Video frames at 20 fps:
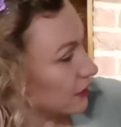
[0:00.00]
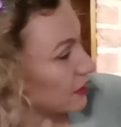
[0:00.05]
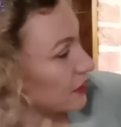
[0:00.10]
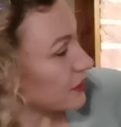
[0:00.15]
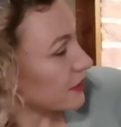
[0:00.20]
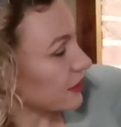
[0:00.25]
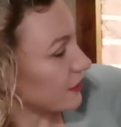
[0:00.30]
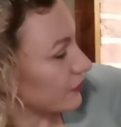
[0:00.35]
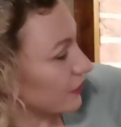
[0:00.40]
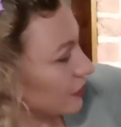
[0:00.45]

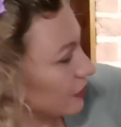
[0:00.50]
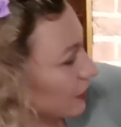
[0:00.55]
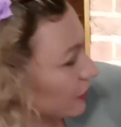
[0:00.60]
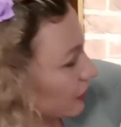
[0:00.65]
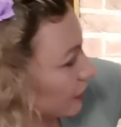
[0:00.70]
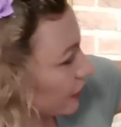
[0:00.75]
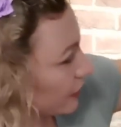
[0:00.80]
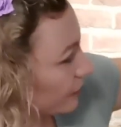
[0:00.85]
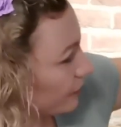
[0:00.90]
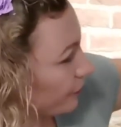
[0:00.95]
Let's have a
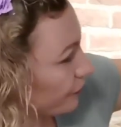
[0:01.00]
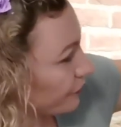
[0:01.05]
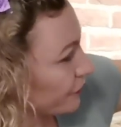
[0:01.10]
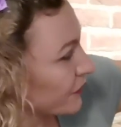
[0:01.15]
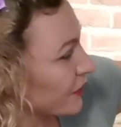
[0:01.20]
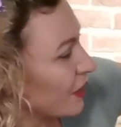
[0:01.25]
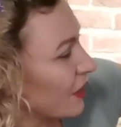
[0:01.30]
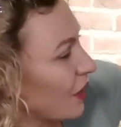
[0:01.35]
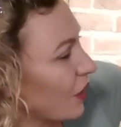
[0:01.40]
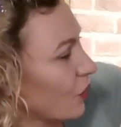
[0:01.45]
look.
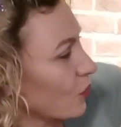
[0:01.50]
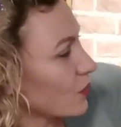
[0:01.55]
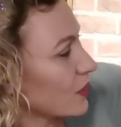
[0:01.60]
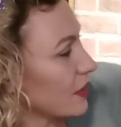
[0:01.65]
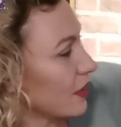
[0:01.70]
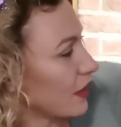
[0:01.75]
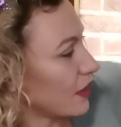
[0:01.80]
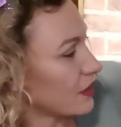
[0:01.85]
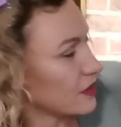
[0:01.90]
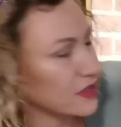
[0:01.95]
Oh
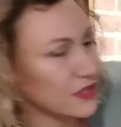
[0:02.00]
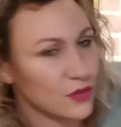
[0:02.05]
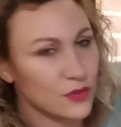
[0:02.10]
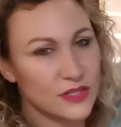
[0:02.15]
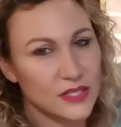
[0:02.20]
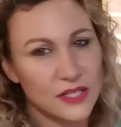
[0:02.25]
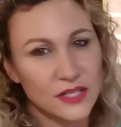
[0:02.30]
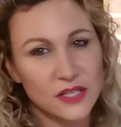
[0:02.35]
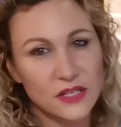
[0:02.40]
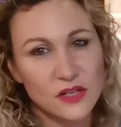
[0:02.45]
yeah, so
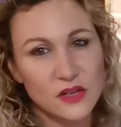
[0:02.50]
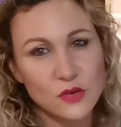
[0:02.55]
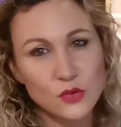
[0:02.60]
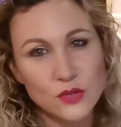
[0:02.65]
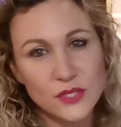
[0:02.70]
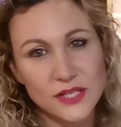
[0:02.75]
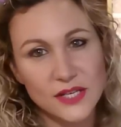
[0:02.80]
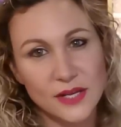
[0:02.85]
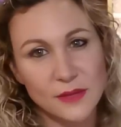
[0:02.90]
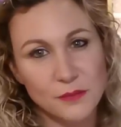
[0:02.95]
it's like a
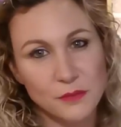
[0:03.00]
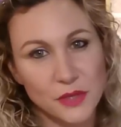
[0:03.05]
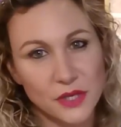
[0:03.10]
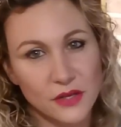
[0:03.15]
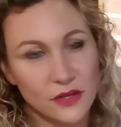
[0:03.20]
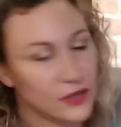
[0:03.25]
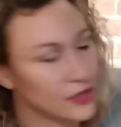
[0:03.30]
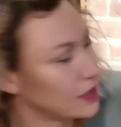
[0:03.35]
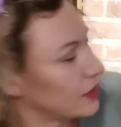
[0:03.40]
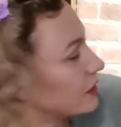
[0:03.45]
golden amber
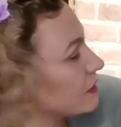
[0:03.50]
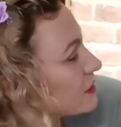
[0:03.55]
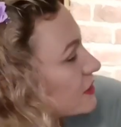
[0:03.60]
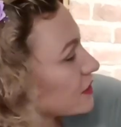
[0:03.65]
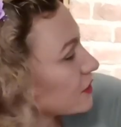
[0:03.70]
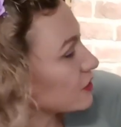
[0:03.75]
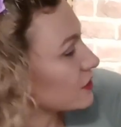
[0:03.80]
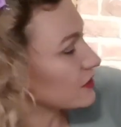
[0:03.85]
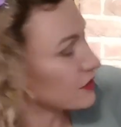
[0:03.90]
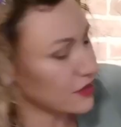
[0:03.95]
colour. It's
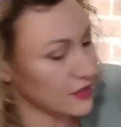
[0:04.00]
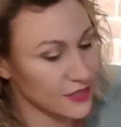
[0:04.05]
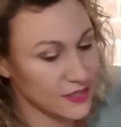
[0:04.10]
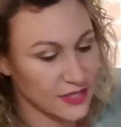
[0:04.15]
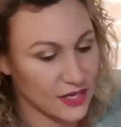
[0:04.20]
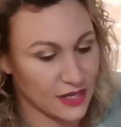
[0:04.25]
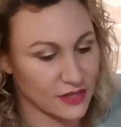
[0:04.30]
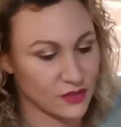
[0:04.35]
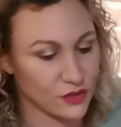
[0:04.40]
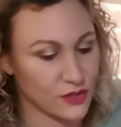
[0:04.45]
got a
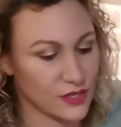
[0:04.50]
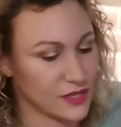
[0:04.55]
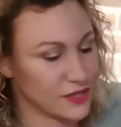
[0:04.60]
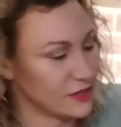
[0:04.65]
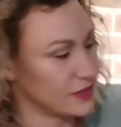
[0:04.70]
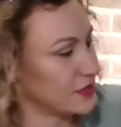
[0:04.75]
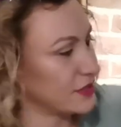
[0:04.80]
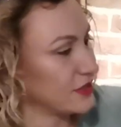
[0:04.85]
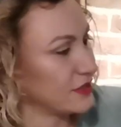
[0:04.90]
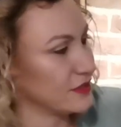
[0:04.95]
nice head on
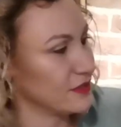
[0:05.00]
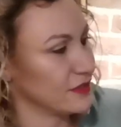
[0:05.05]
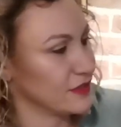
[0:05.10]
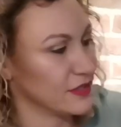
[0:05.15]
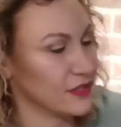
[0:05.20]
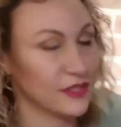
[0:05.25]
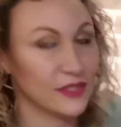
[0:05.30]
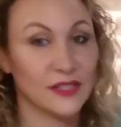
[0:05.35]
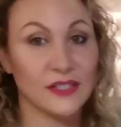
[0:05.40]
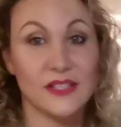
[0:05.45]
it.
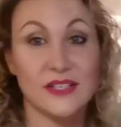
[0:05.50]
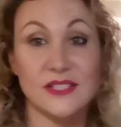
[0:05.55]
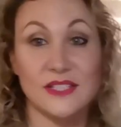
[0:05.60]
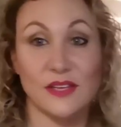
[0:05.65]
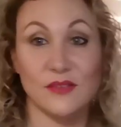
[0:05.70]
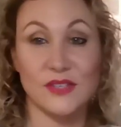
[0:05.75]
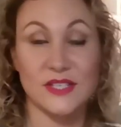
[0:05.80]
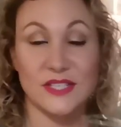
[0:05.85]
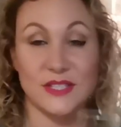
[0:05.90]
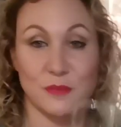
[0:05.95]
Let's
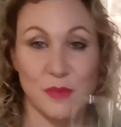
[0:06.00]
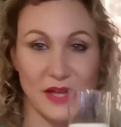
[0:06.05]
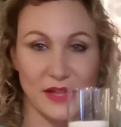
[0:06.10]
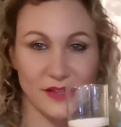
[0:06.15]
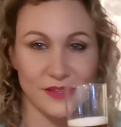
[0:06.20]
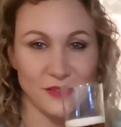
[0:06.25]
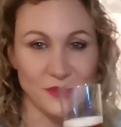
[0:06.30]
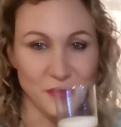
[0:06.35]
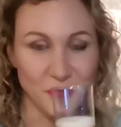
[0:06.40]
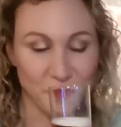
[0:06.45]
give it a
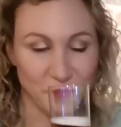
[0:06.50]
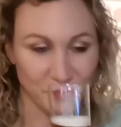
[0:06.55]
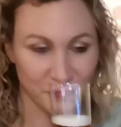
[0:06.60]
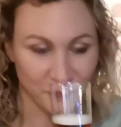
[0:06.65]
smell.